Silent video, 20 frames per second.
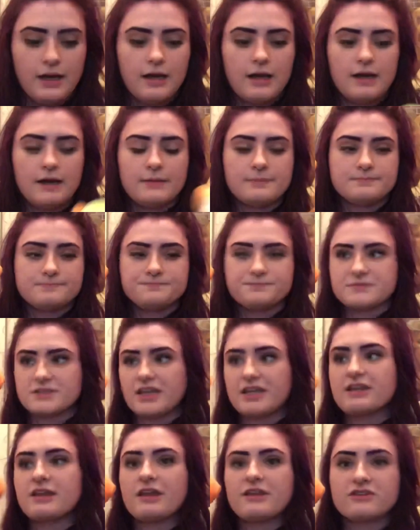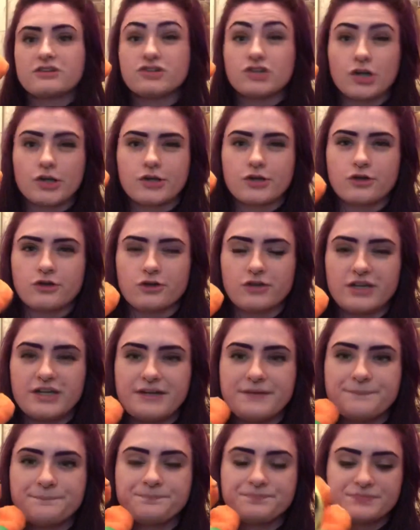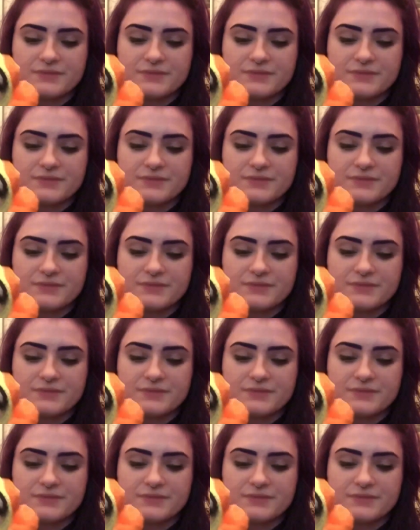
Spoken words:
Like it's a darker green.